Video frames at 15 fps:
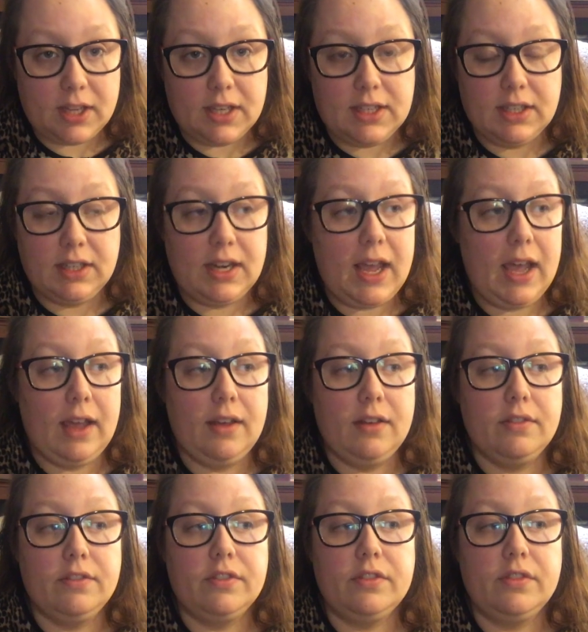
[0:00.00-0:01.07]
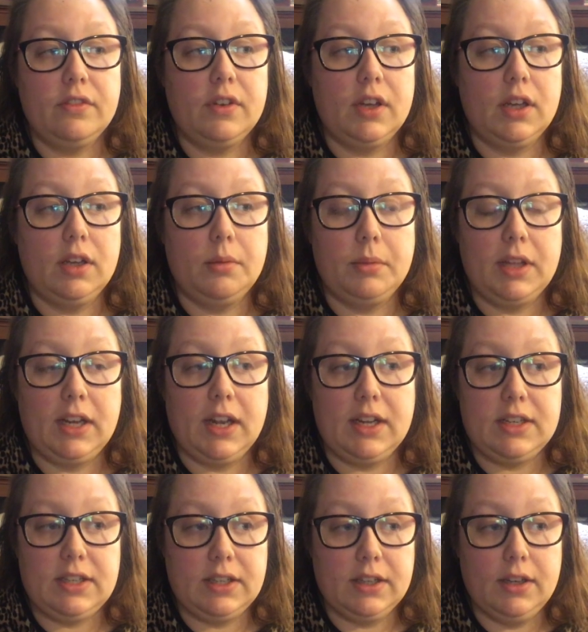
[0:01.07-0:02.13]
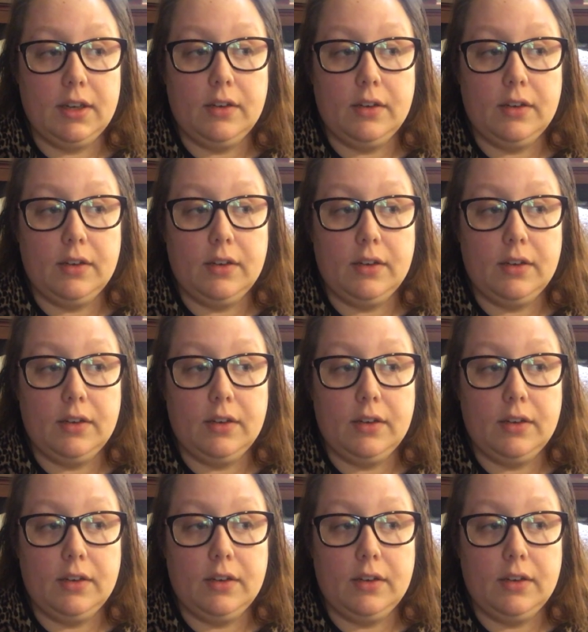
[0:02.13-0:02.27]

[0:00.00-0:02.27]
I didn't have an idea